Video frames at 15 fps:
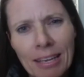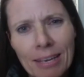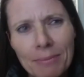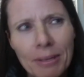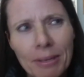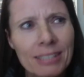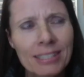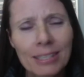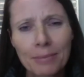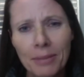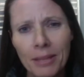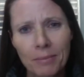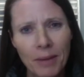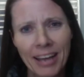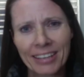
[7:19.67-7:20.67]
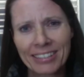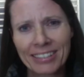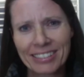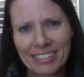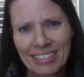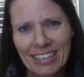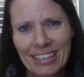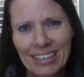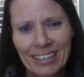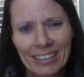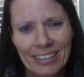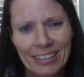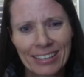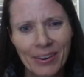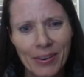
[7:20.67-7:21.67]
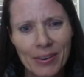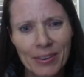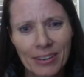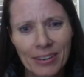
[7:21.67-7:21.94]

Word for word: because some of them I hadn't seen, you know,